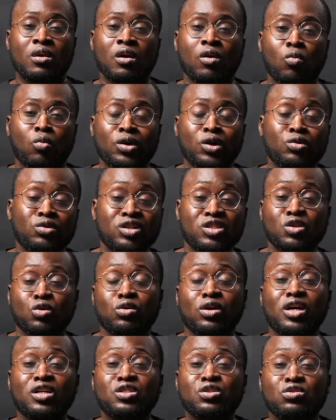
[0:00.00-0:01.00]
When you
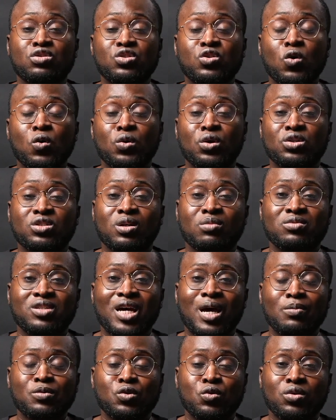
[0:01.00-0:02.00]
dislocate your shoulder,
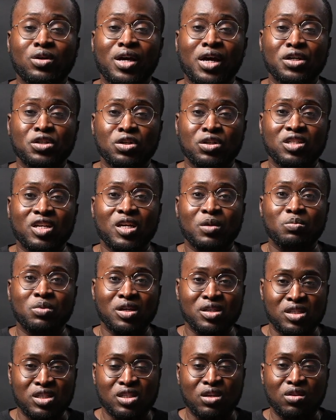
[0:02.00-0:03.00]
sometimes you can actually take
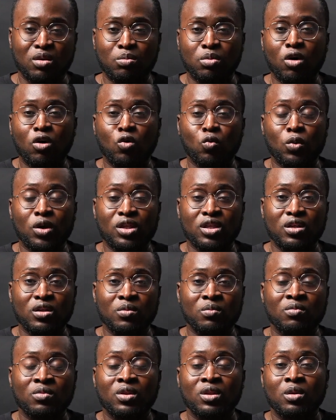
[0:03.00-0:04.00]
pieces of the bone with it,
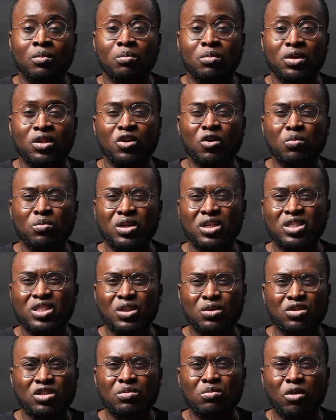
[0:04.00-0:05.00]
but they'll be
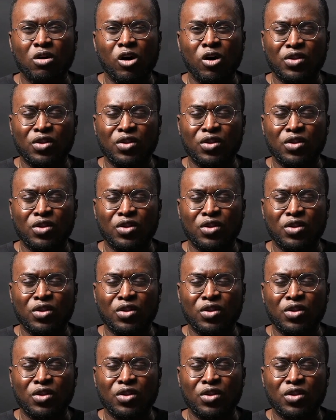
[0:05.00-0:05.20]
so small